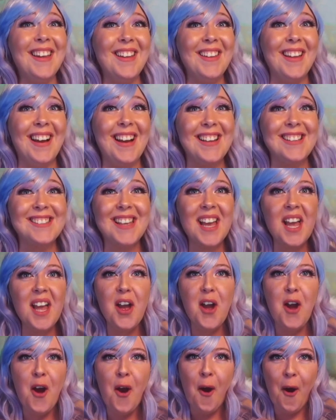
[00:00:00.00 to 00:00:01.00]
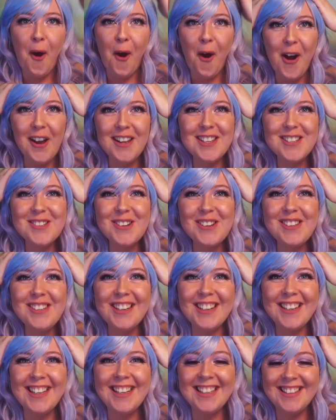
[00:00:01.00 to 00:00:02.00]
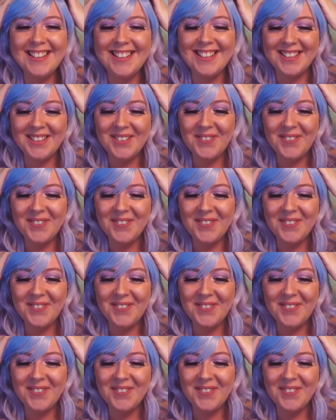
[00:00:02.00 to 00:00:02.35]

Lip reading: That's it. Horns on your head.